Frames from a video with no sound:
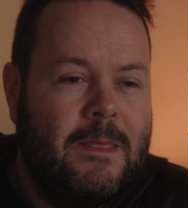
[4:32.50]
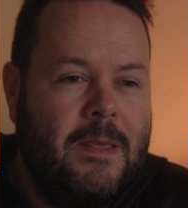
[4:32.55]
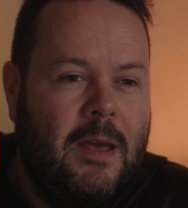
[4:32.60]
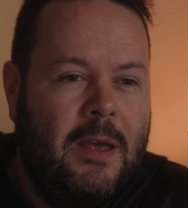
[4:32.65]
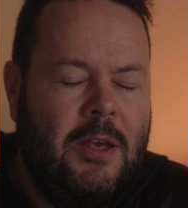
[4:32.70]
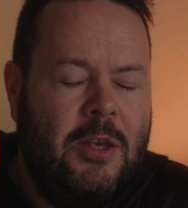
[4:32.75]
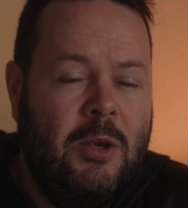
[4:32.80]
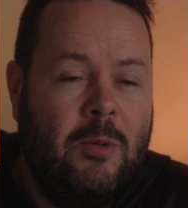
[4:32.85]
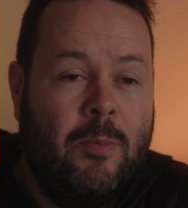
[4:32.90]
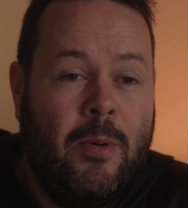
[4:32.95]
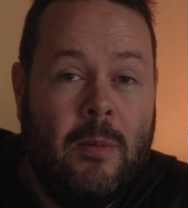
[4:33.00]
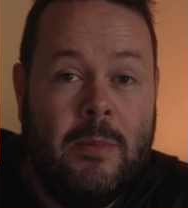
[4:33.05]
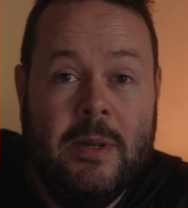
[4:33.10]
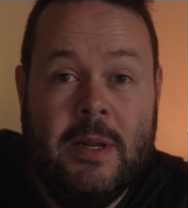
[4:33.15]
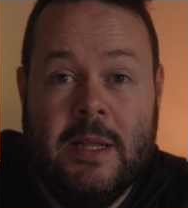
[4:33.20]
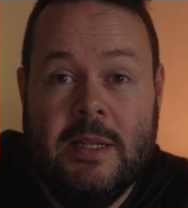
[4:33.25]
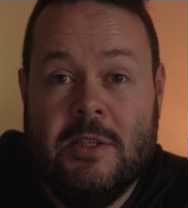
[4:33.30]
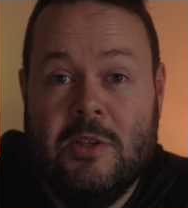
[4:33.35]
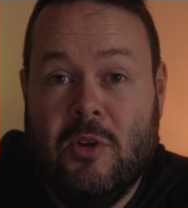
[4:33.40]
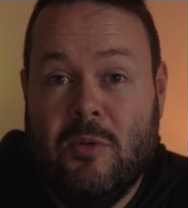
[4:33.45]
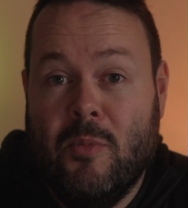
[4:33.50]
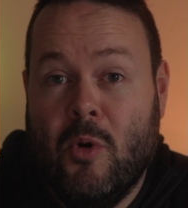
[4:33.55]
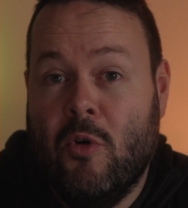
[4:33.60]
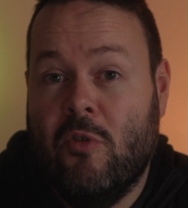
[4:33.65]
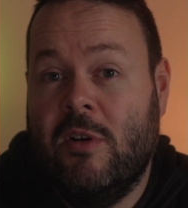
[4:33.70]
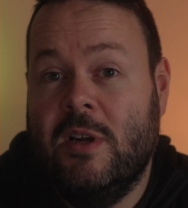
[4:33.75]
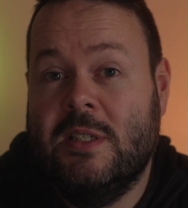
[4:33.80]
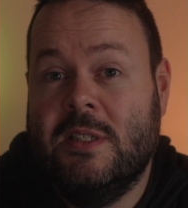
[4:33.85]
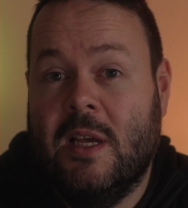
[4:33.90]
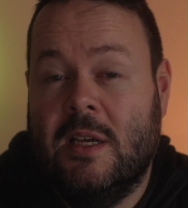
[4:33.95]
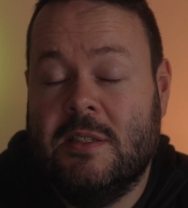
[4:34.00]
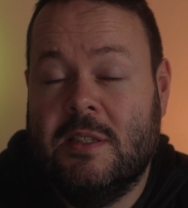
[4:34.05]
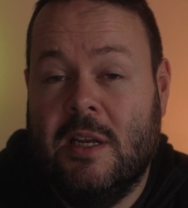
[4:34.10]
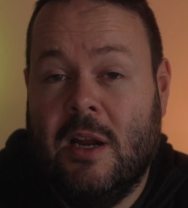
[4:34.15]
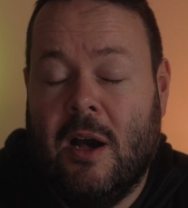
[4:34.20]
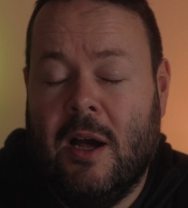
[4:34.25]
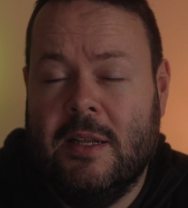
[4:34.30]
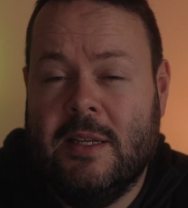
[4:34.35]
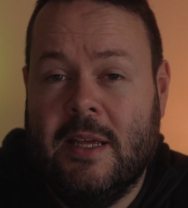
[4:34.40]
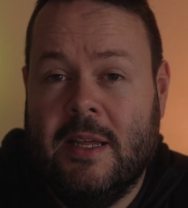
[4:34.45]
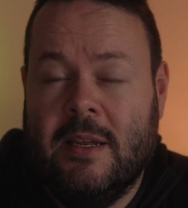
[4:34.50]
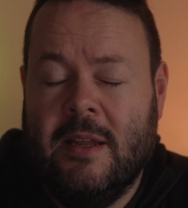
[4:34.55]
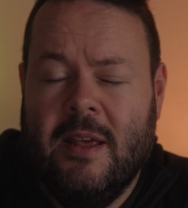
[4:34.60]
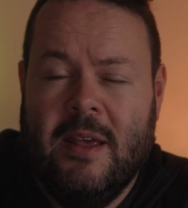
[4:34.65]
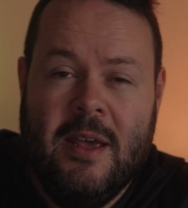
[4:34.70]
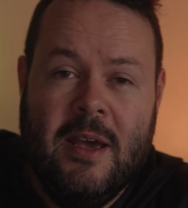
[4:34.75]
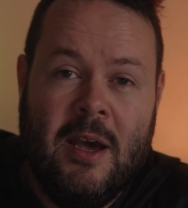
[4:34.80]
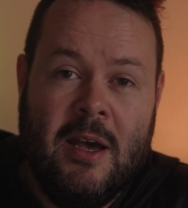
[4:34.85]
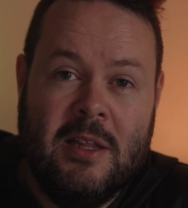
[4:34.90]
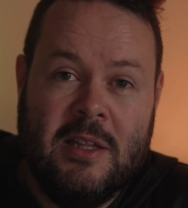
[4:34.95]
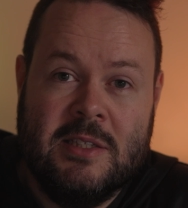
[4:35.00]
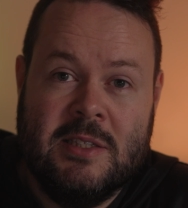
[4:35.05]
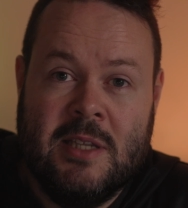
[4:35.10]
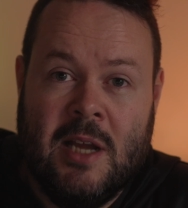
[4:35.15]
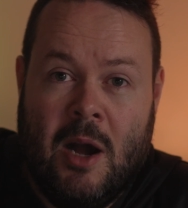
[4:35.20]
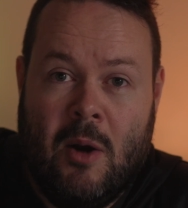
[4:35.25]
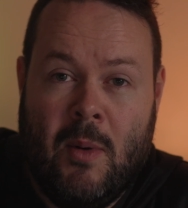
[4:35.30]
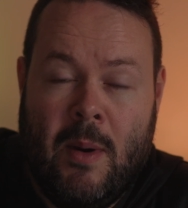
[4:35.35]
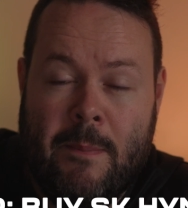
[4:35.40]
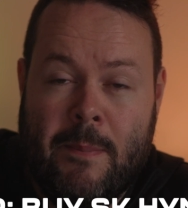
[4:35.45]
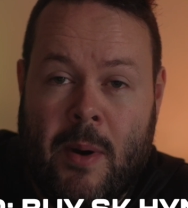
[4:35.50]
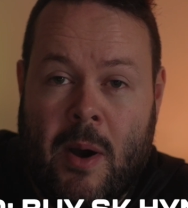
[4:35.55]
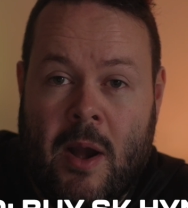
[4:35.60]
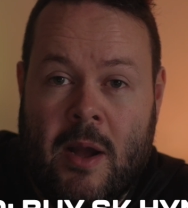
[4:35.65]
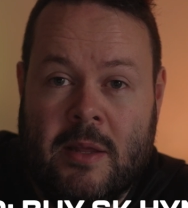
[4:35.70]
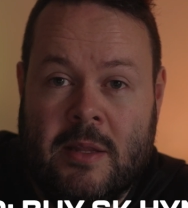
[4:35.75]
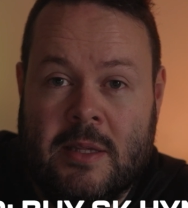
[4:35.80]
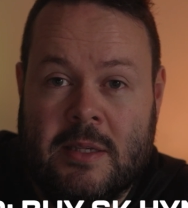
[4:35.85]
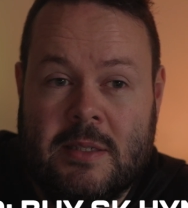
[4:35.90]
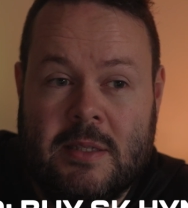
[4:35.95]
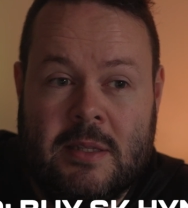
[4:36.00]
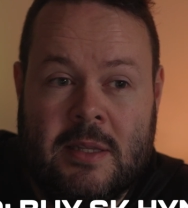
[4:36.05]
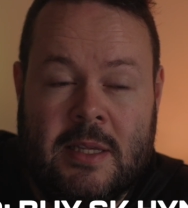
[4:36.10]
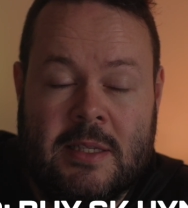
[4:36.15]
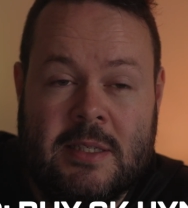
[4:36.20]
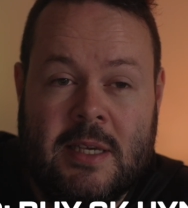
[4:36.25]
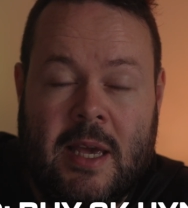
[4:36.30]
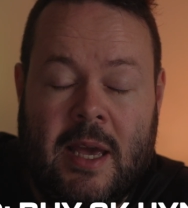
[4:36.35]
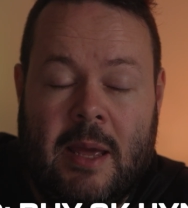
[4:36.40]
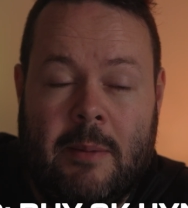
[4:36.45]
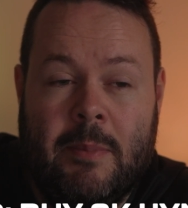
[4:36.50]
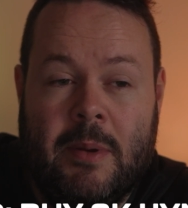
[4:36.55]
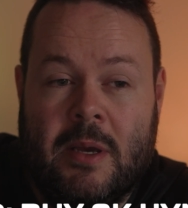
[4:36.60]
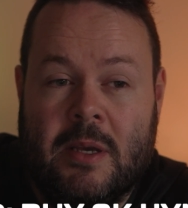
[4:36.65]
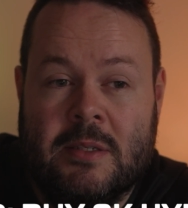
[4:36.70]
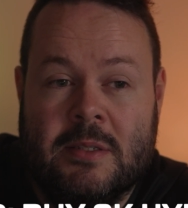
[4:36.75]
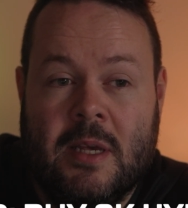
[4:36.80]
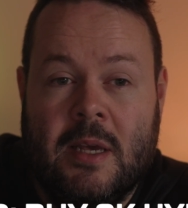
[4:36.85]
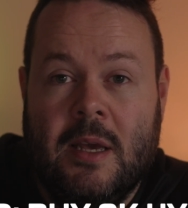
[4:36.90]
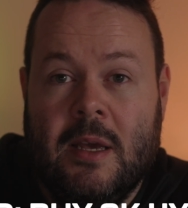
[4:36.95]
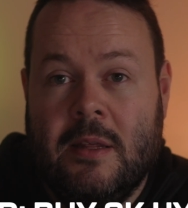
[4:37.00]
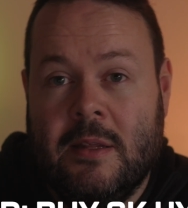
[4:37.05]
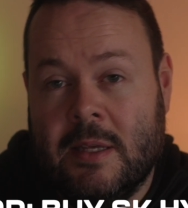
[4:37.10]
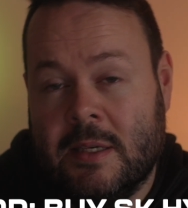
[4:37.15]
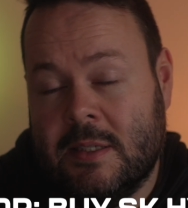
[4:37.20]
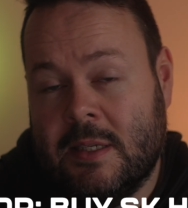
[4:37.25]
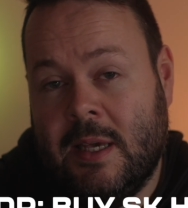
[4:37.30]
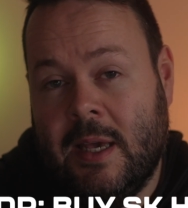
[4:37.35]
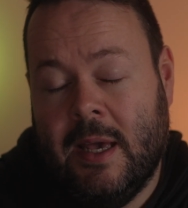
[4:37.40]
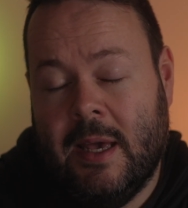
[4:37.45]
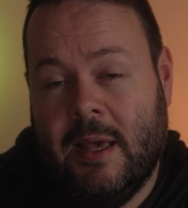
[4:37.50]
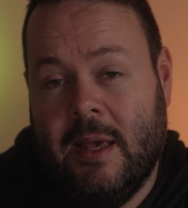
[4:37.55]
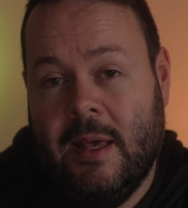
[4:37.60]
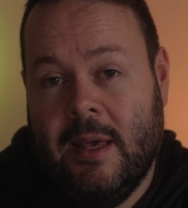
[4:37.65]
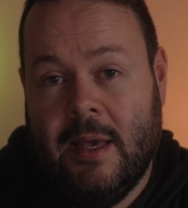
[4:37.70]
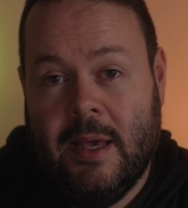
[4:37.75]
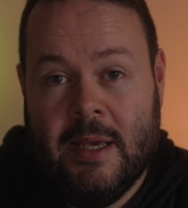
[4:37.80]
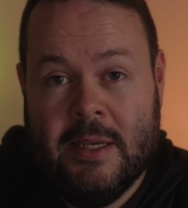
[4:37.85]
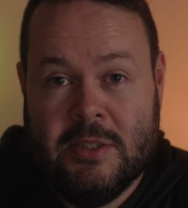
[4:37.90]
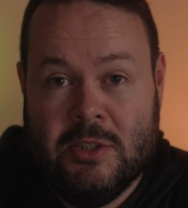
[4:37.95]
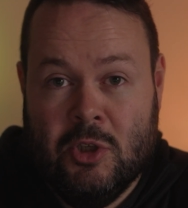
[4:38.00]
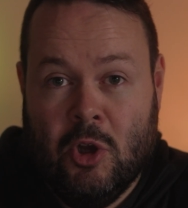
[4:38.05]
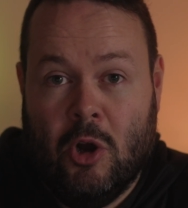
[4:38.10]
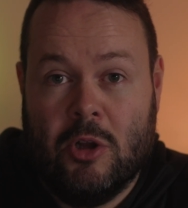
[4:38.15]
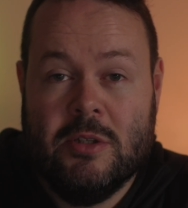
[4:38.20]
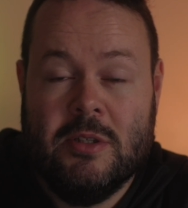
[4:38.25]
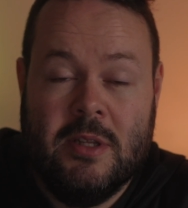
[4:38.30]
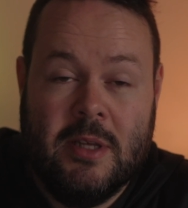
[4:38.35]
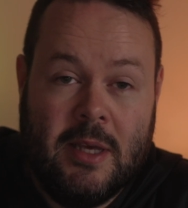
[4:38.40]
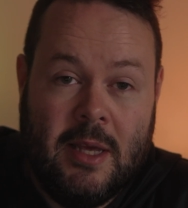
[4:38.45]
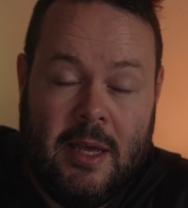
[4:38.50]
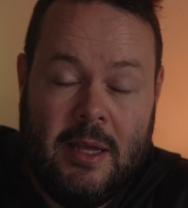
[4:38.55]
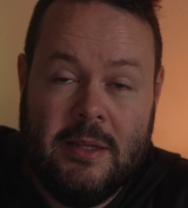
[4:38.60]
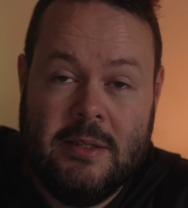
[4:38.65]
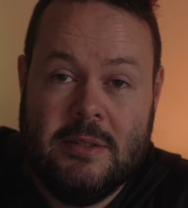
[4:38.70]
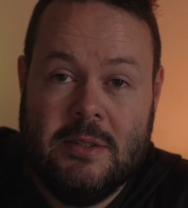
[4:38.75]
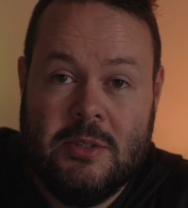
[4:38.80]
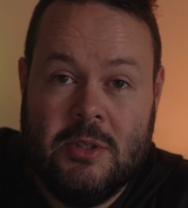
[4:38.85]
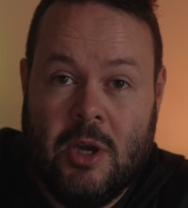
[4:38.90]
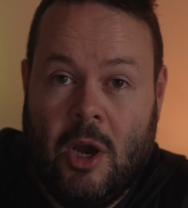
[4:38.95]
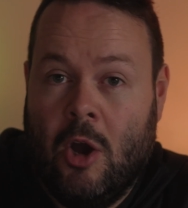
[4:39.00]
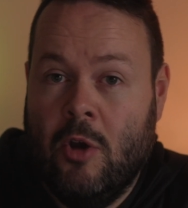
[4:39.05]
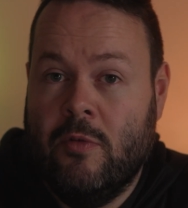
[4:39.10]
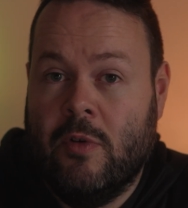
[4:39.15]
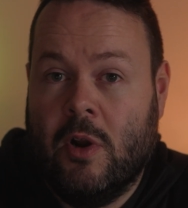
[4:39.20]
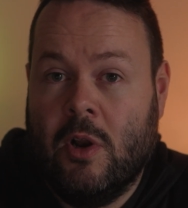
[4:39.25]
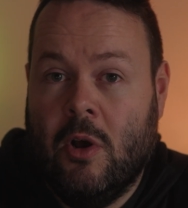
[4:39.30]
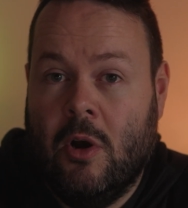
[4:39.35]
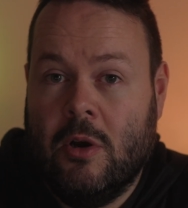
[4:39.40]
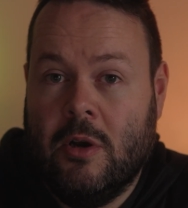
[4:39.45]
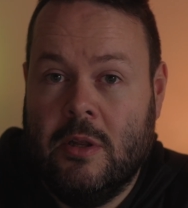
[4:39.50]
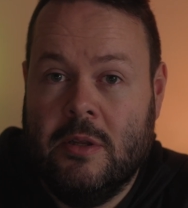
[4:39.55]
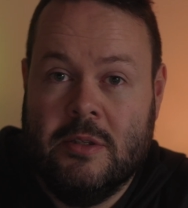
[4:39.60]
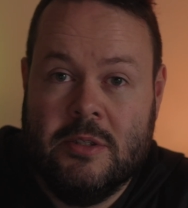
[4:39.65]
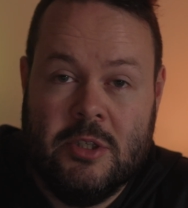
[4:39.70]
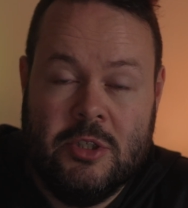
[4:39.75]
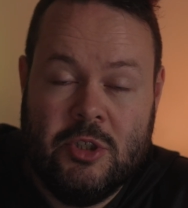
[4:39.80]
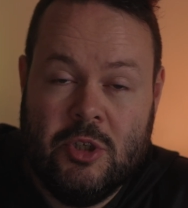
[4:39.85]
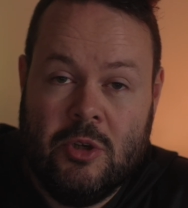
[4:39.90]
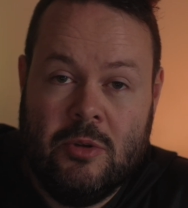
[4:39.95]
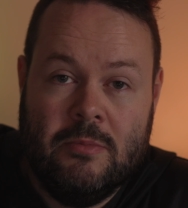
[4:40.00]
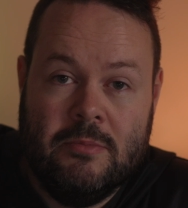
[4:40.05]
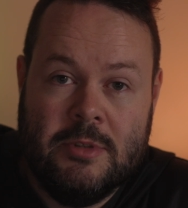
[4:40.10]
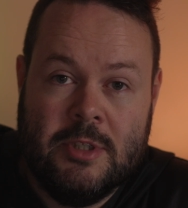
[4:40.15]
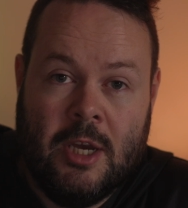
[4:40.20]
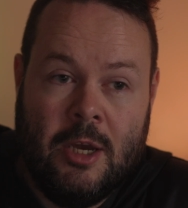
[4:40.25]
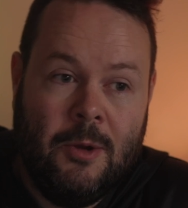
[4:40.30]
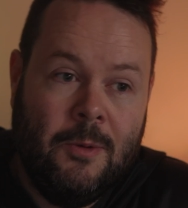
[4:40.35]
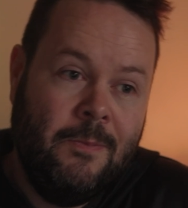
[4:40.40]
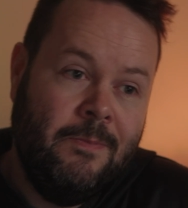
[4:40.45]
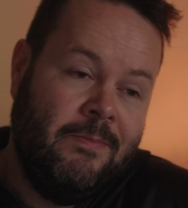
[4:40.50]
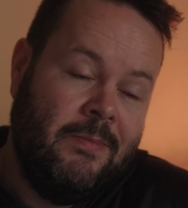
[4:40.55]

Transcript: you probably need to do more research than I did at the start when buying this this kit because this kit is not the kit to overclock and to tune. So